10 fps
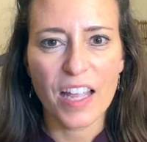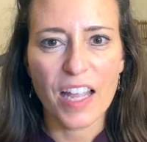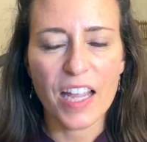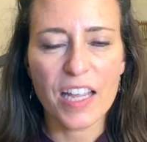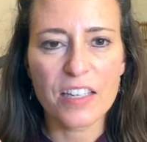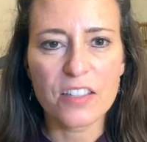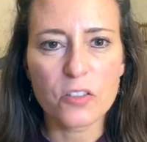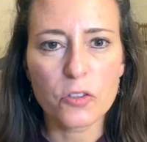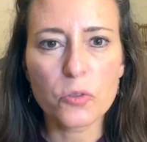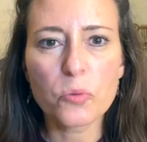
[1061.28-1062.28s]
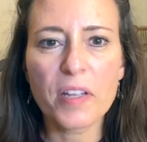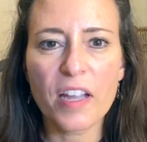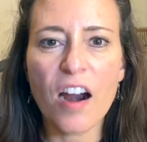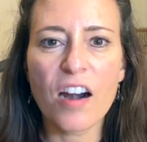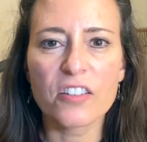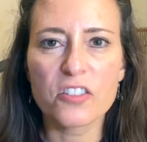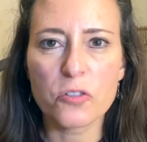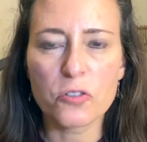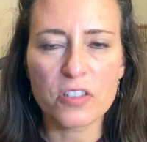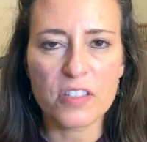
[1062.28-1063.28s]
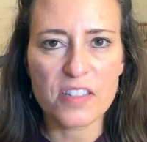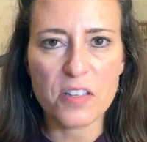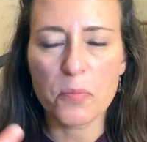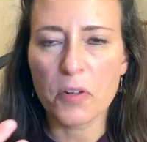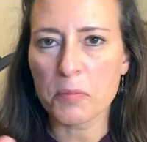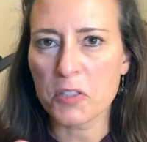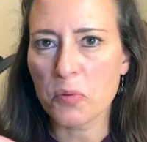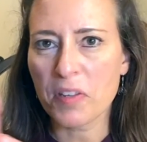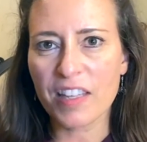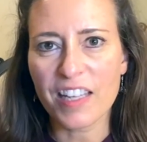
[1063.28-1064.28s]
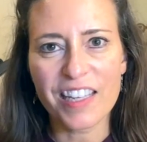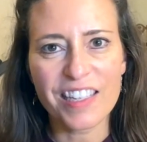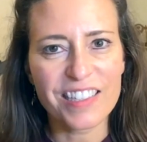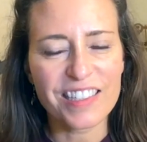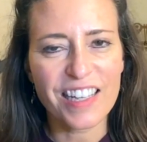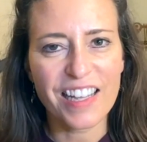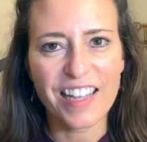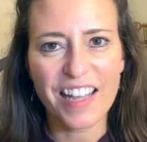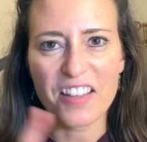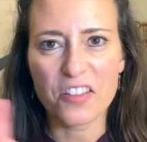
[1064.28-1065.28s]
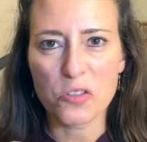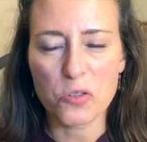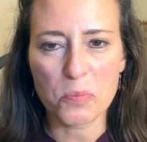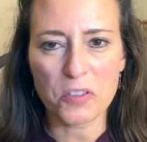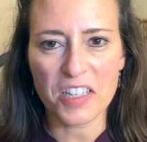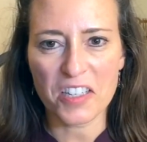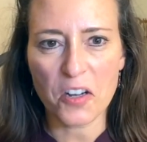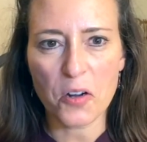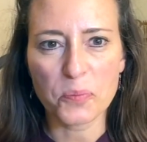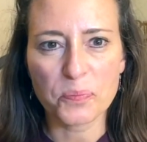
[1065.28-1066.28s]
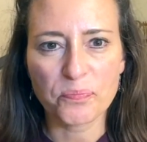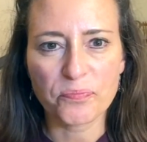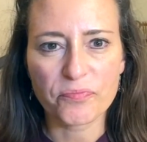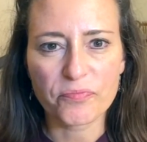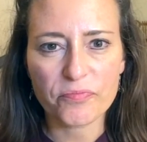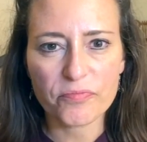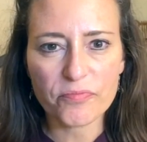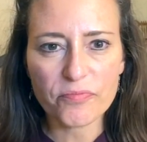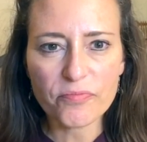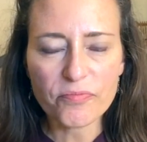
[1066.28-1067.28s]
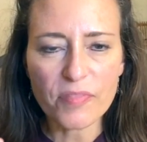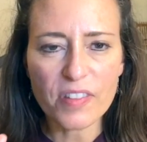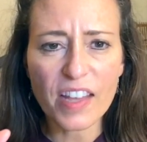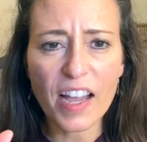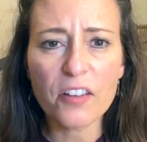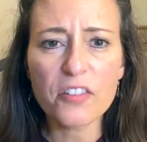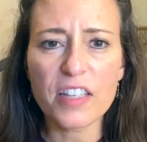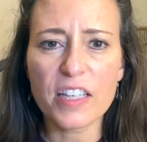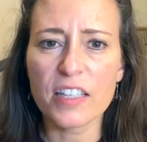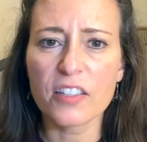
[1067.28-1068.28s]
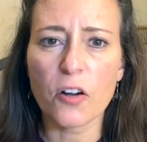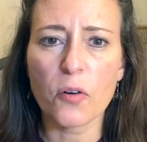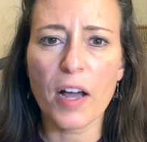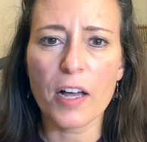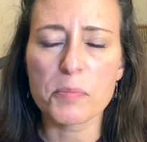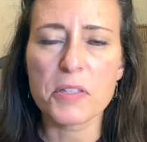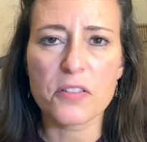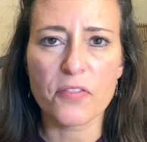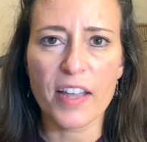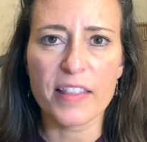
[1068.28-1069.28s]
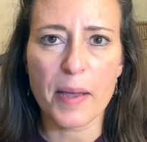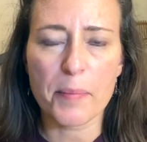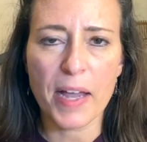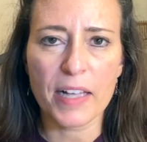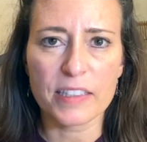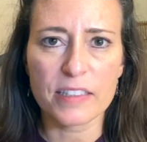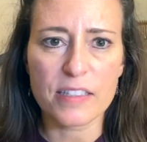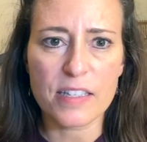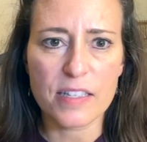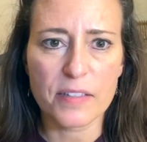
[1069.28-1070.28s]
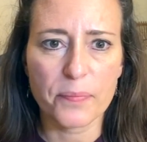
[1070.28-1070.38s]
And who we are is usually somewhere between the id and the superego. The healthy ego helps us find that balance.